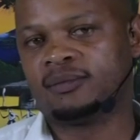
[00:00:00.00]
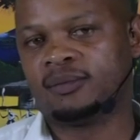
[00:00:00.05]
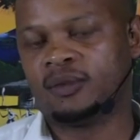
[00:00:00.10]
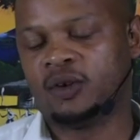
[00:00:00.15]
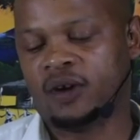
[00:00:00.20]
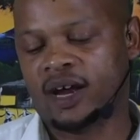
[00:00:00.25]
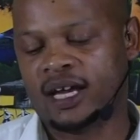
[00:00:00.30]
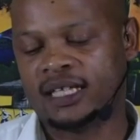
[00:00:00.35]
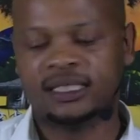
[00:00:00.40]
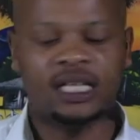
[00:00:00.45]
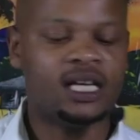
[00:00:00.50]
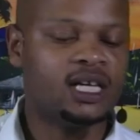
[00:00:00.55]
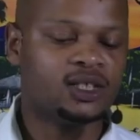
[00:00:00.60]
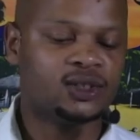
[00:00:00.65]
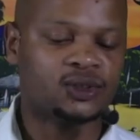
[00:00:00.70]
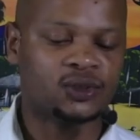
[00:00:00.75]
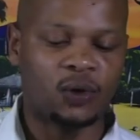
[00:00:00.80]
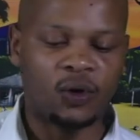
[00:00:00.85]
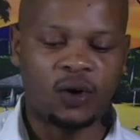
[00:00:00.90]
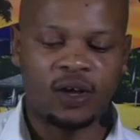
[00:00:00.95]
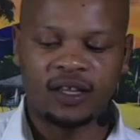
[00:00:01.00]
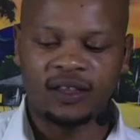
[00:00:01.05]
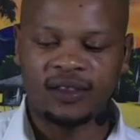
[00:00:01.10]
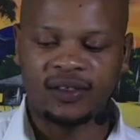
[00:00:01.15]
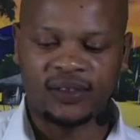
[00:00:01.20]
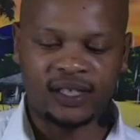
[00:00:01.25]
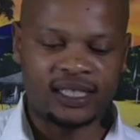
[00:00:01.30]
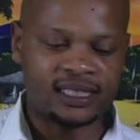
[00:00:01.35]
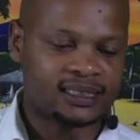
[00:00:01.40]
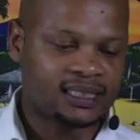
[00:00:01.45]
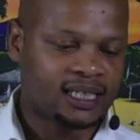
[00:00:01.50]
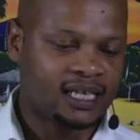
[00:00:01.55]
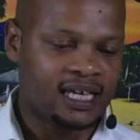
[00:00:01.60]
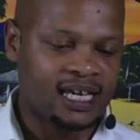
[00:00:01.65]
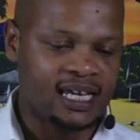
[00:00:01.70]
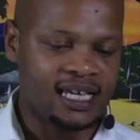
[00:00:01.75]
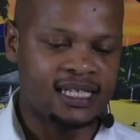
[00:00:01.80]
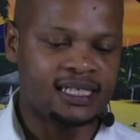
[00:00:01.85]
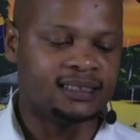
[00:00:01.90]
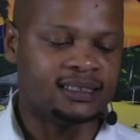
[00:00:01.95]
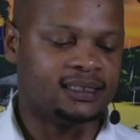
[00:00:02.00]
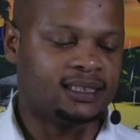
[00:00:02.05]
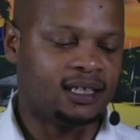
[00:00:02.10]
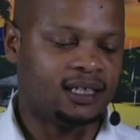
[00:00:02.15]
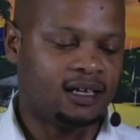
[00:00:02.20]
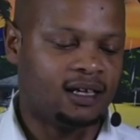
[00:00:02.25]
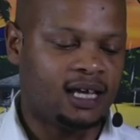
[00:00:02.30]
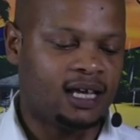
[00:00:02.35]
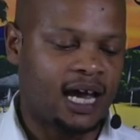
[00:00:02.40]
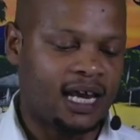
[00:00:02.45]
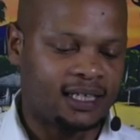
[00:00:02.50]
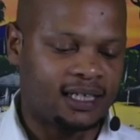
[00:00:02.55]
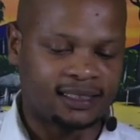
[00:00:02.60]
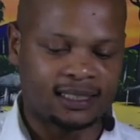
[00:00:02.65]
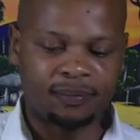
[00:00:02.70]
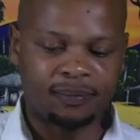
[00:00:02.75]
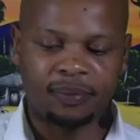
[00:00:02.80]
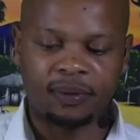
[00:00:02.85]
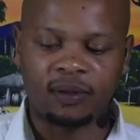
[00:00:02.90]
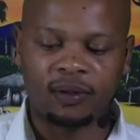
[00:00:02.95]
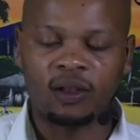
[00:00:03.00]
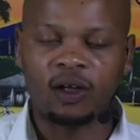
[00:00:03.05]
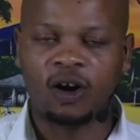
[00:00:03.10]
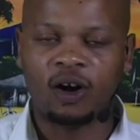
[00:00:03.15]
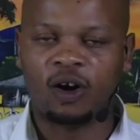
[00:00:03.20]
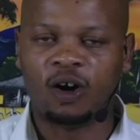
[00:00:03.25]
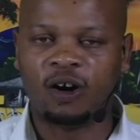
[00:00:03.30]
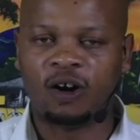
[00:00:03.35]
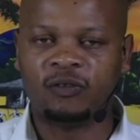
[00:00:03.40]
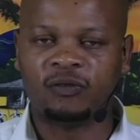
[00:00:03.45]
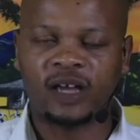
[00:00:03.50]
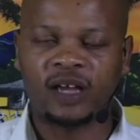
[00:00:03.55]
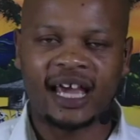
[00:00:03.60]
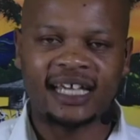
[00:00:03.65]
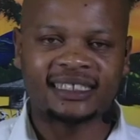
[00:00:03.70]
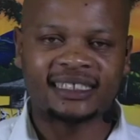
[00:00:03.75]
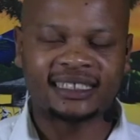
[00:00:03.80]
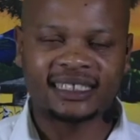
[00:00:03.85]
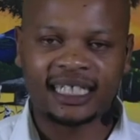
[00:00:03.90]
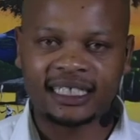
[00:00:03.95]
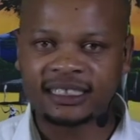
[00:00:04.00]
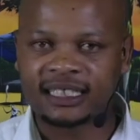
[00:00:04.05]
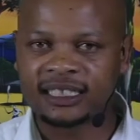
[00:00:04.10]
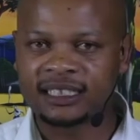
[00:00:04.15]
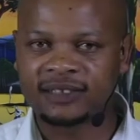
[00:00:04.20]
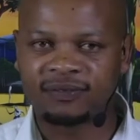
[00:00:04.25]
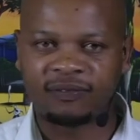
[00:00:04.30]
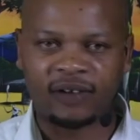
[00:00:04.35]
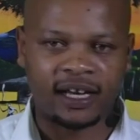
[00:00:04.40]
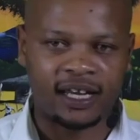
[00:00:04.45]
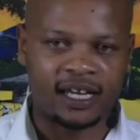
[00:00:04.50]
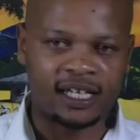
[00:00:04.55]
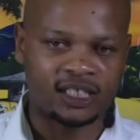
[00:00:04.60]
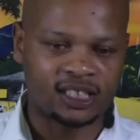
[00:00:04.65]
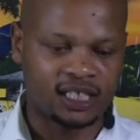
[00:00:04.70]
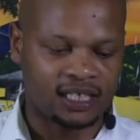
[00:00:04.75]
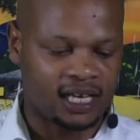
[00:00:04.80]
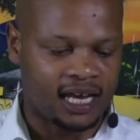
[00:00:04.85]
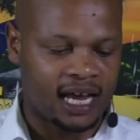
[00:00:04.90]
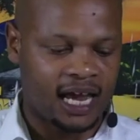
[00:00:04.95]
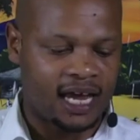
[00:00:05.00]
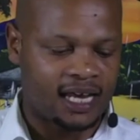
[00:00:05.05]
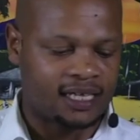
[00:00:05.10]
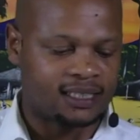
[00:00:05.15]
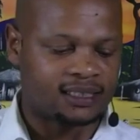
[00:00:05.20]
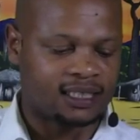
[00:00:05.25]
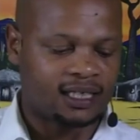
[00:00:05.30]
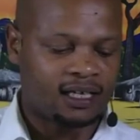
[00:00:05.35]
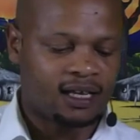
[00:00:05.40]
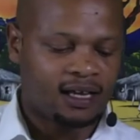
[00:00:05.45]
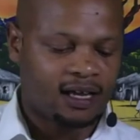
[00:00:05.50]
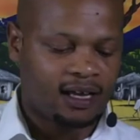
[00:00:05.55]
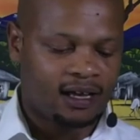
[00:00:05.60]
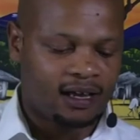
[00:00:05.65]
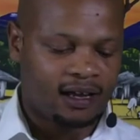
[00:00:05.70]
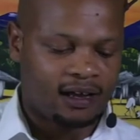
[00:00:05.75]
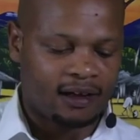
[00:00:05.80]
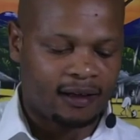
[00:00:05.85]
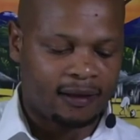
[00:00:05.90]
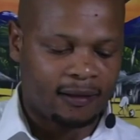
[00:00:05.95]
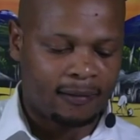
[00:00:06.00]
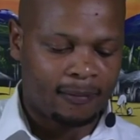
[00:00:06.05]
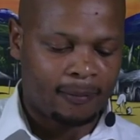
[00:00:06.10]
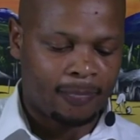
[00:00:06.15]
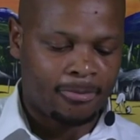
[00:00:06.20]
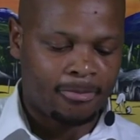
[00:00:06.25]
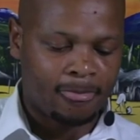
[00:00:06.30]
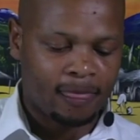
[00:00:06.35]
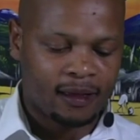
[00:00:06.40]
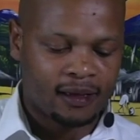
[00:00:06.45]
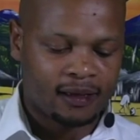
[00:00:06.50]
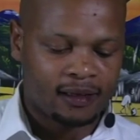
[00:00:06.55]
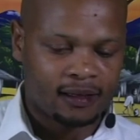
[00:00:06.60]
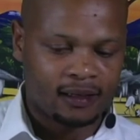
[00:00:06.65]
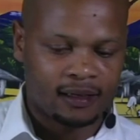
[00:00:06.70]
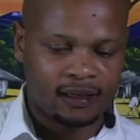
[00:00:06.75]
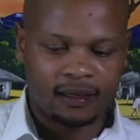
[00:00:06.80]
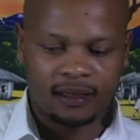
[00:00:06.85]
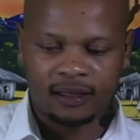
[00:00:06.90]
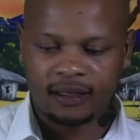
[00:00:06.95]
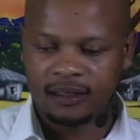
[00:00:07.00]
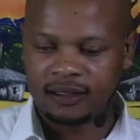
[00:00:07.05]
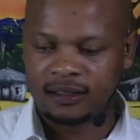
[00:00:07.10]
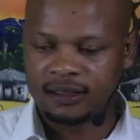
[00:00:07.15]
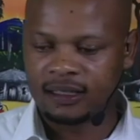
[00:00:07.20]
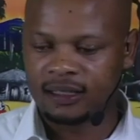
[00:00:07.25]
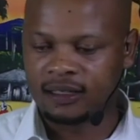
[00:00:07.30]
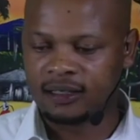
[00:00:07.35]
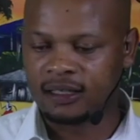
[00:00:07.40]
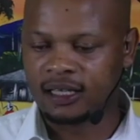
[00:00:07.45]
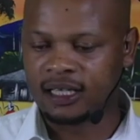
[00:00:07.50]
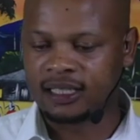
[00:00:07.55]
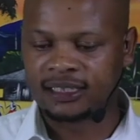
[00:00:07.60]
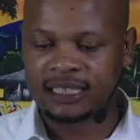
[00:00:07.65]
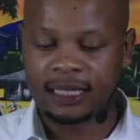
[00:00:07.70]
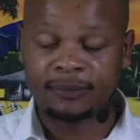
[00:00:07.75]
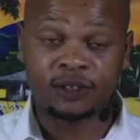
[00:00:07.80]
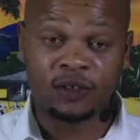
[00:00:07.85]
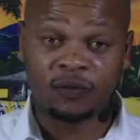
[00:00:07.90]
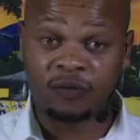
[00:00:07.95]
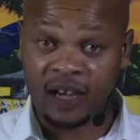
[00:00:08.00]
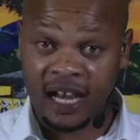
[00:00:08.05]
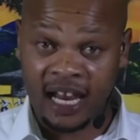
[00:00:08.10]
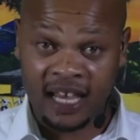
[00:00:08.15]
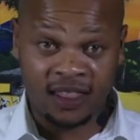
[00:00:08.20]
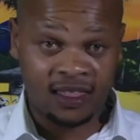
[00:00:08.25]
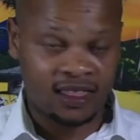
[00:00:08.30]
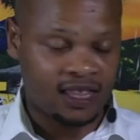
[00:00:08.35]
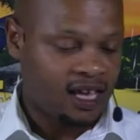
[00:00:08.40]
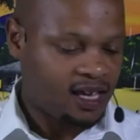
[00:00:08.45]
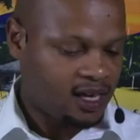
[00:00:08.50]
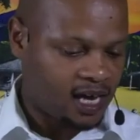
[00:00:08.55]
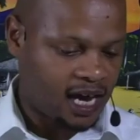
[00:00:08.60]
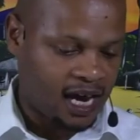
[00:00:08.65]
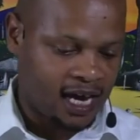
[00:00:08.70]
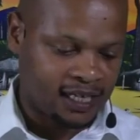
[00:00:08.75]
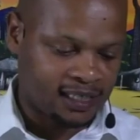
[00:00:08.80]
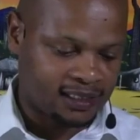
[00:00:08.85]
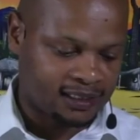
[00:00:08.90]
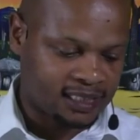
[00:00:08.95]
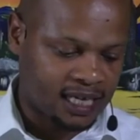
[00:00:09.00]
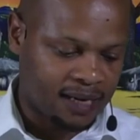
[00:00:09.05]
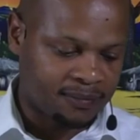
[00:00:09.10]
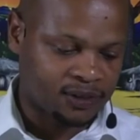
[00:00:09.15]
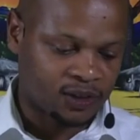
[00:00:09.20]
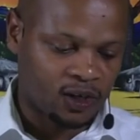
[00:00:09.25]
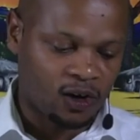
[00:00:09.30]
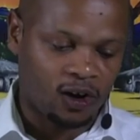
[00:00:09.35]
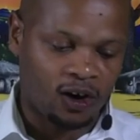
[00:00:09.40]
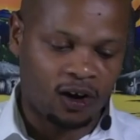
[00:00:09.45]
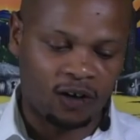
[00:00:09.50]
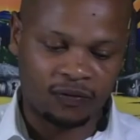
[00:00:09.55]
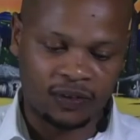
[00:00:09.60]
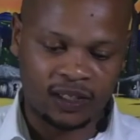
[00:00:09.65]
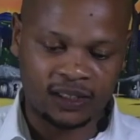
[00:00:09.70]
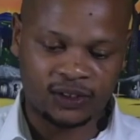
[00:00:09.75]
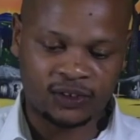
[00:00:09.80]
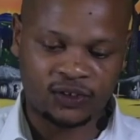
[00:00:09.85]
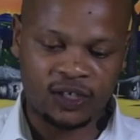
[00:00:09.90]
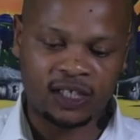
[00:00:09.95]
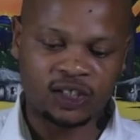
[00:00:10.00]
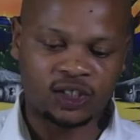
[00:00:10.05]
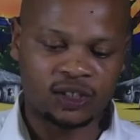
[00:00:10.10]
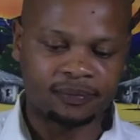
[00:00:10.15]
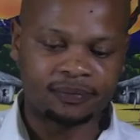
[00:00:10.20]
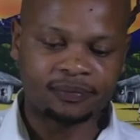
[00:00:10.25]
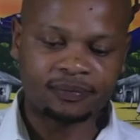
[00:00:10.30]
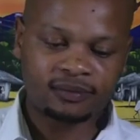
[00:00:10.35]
All right. So this is an example of a sentence variation, and in terms of length and in terms of the structure.